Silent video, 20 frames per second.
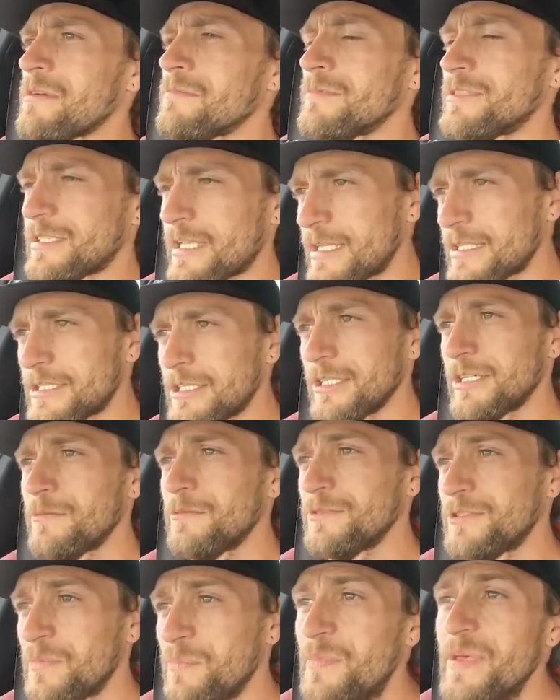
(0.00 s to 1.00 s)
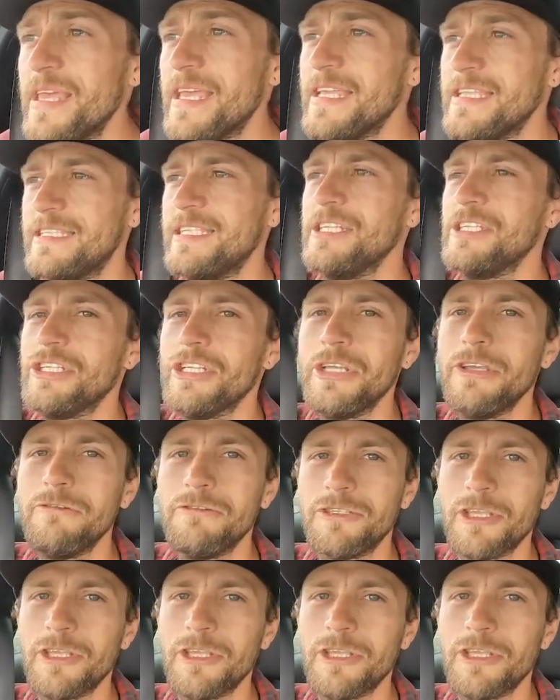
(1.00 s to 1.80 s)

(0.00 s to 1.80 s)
sensor was the biggest issue.